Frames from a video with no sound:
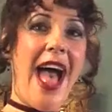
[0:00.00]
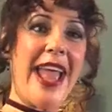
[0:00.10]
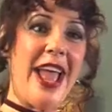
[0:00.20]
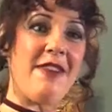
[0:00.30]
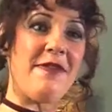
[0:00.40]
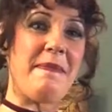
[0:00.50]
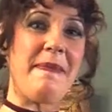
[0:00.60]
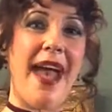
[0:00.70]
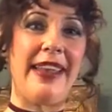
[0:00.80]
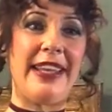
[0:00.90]
I have
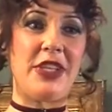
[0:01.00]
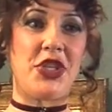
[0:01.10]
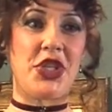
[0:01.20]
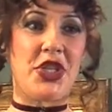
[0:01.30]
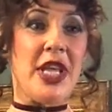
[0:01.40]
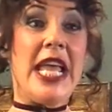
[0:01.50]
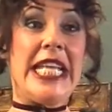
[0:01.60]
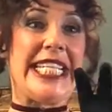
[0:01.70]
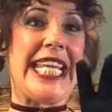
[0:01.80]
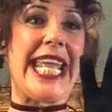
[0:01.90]
managed
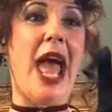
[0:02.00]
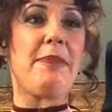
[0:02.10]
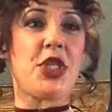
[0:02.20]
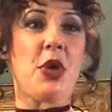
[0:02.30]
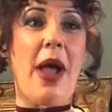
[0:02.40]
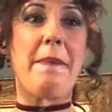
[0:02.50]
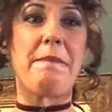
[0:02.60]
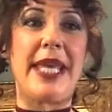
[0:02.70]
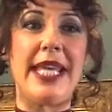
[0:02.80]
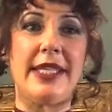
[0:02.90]
to capture a
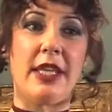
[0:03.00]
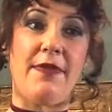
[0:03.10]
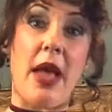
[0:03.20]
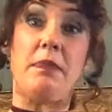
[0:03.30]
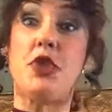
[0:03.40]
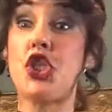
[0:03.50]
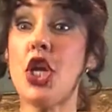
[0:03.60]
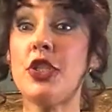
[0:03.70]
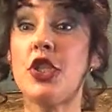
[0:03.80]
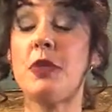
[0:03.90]
piece of them
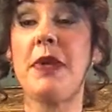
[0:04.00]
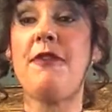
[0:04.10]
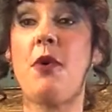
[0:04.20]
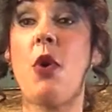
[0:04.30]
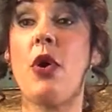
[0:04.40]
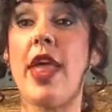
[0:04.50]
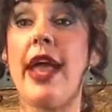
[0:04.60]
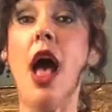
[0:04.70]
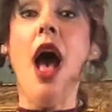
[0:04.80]
just before they